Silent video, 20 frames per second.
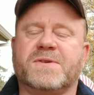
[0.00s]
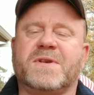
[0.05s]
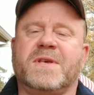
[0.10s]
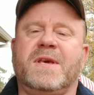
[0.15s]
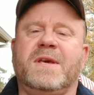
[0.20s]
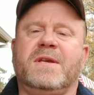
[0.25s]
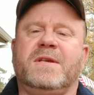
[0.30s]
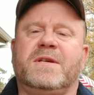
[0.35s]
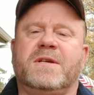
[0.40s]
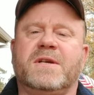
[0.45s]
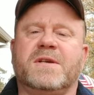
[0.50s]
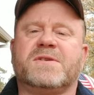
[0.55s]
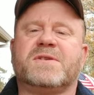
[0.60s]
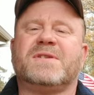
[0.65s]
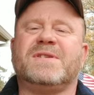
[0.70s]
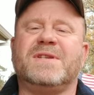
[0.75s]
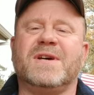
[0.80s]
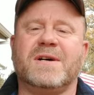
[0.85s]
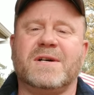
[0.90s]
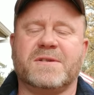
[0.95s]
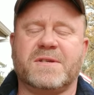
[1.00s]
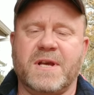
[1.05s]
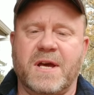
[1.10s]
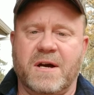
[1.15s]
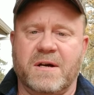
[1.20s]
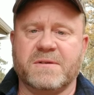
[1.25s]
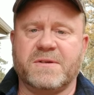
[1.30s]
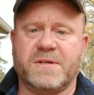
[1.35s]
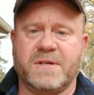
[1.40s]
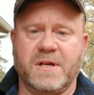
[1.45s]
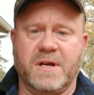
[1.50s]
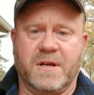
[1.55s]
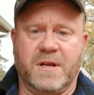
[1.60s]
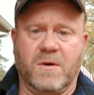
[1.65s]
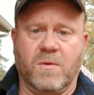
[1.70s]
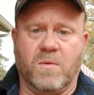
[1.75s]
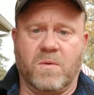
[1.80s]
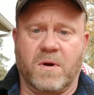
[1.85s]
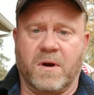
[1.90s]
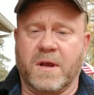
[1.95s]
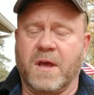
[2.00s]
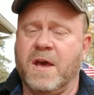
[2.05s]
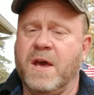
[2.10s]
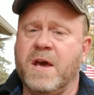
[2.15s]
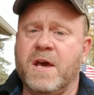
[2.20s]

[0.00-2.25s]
he just does outstanding work.